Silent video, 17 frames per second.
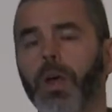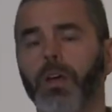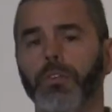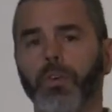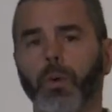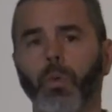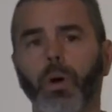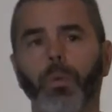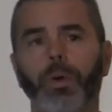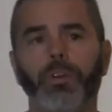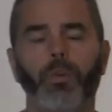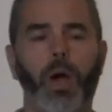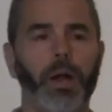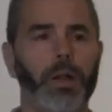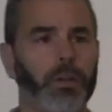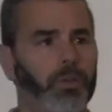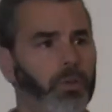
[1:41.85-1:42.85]
So what we
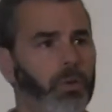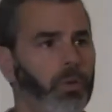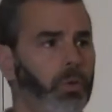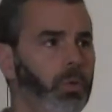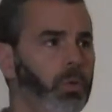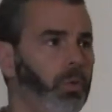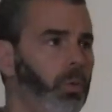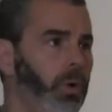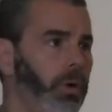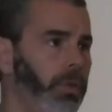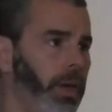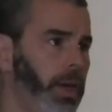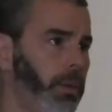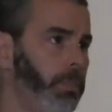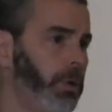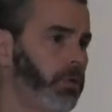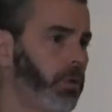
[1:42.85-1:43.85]
try to do with
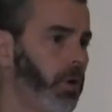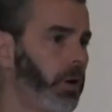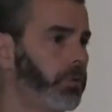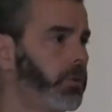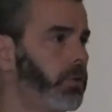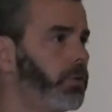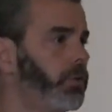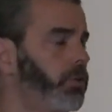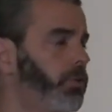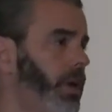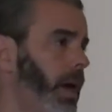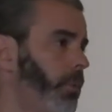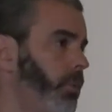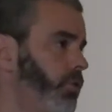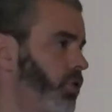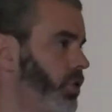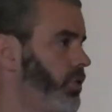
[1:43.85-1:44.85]
AP Trust is
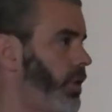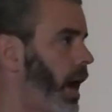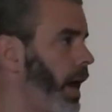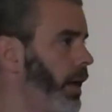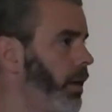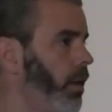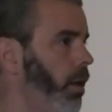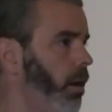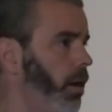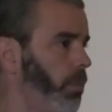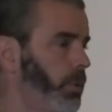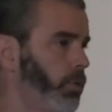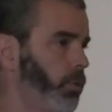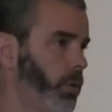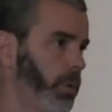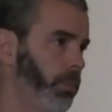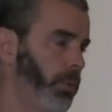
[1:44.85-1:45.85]
establish a dialogue
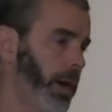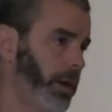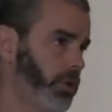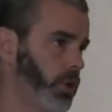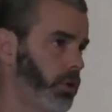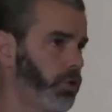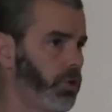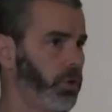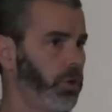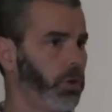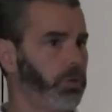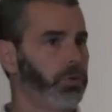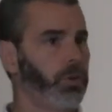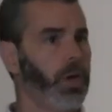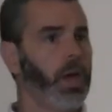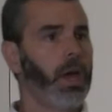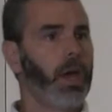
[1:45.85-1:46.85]
between
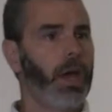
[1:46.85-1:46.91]
practitioners